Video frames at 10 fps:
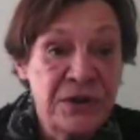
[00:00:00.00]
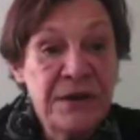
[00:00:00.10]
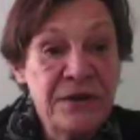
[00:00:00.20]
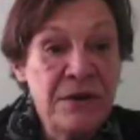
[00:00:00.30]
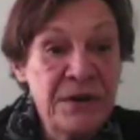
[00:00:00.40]

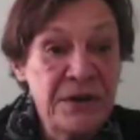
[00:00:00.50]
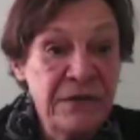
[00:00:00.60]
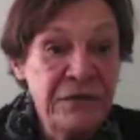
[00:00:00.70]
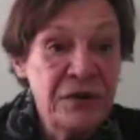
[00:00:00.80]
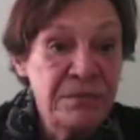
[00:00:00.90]
So it
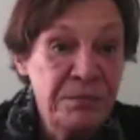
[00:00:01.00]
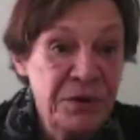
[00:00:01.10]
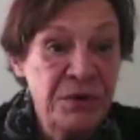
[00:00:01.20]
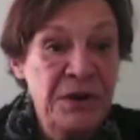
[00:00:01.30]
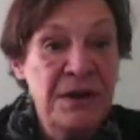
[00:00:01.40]
differs
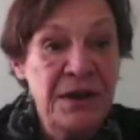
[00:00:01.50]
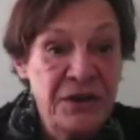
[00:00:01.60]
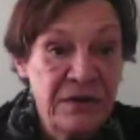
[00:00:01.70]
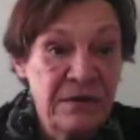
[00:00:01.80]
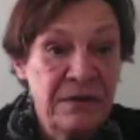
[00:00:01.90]
between
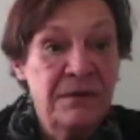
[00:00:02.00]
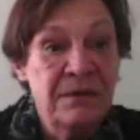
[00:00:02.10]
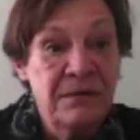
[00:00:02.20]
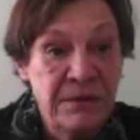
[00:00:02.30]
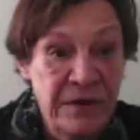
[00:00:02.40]
each
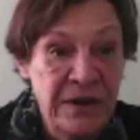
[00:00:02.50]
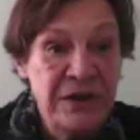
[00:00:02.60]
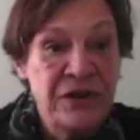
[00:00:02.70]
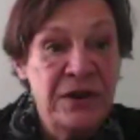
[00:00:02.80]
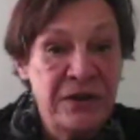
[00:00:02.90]
with each
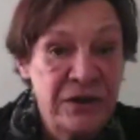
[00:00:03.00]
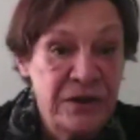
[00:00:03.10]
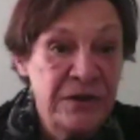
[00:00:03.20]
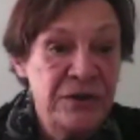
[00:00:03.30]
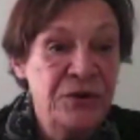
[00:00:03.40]

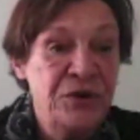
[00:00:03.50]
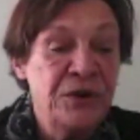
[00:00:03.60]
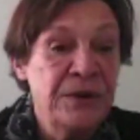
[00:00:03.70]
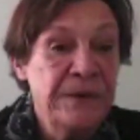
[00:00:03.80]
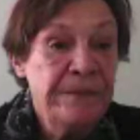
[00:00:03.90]

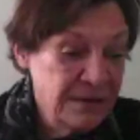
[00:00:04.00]
institution.